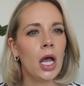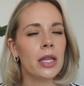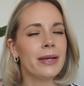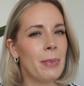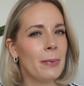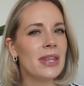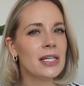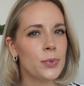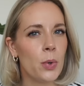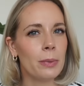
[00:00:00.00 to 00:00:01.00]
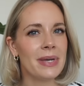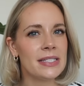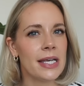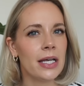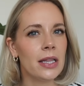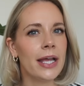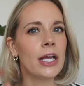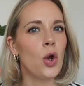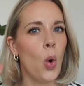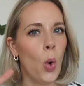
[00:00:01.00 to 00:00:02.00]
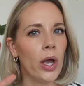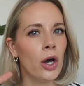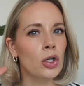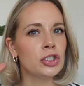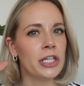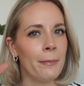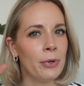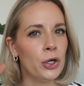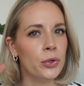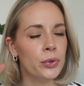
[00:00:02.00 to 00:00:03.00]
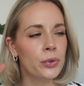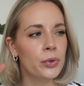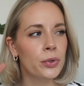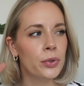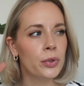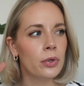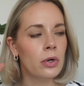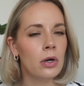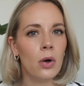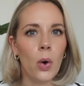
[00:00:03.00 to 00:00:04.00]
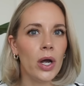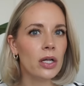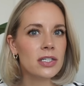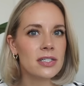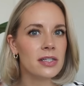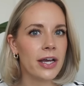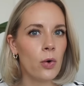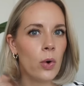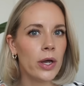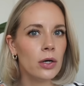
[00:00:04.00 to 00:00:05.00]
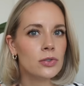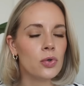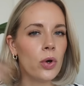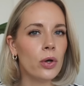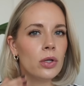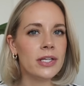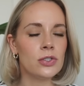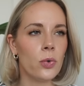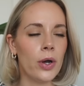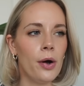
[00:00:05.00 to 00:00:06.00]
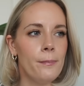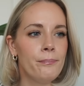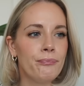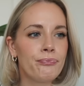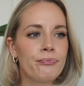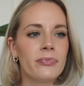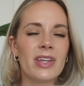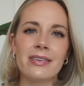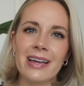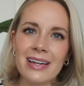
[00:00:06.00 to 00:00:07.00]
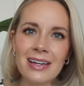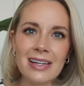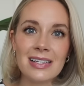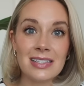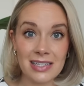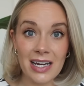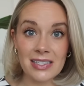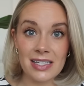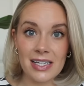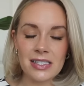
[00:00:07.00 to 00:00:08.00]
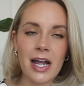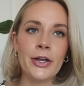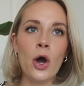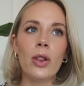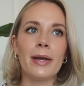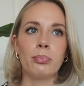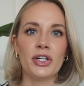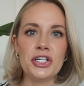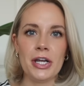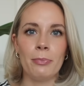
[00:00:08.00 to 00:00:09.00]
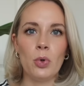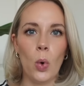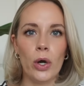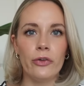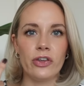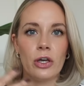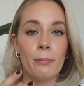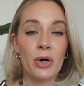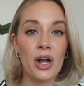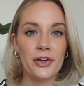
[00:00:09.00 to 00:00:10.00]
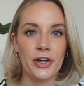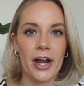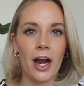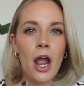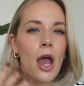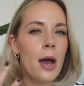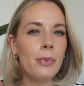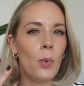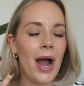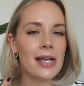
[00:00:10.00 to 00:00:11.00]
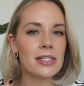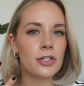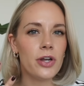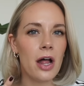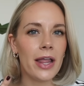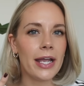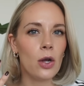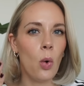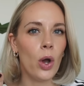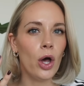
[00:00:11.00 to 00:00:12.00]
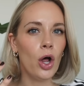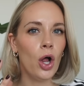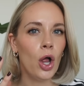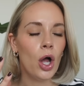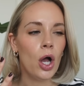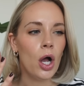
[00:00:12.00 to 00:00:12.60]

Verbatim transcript: Like maybe that's what we're missing, like an oil shampoo. Oil doesn't like oil, so oil cleans oil. Does that, does that exist? I know like pre-shampoo oils that you can put on your hair, but why is there not like an oil